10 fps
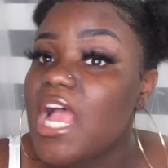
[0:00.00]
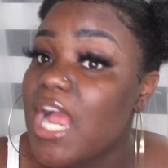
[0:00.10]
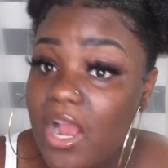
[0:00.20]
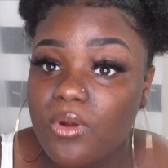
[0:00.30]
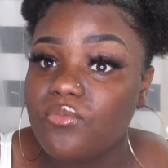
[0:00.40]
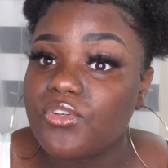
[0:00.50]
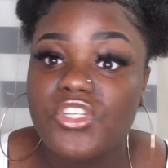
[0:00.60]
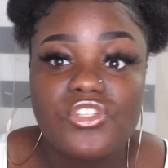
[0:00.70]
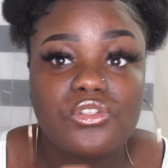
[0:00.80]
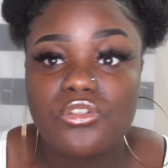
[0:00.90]
However,
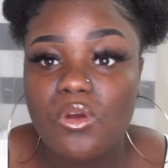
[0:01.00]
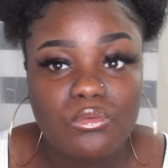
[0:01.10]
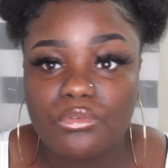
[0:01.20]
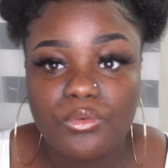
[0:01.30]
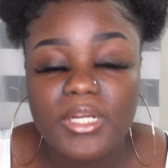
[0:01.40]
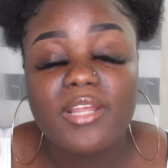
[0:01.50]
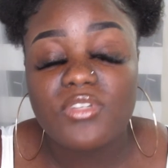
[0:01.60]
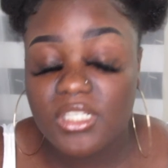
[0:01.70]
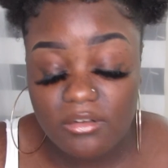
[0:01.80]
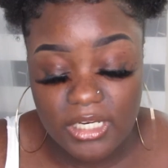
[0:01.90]
just don't do it every
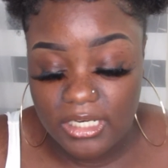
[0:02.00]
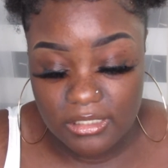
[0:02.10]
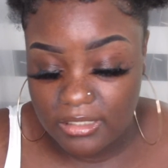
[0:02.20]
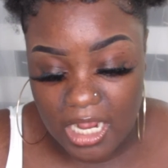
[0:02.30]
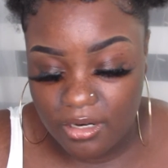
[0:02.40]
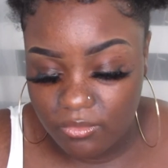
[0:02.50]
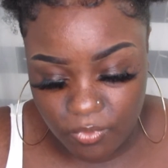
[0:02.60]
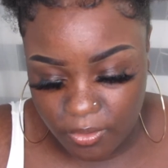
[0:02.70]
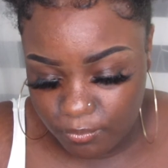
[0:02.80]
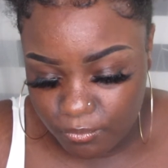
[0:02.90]
single day, because it's not good
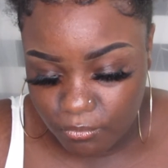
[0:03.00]
for you.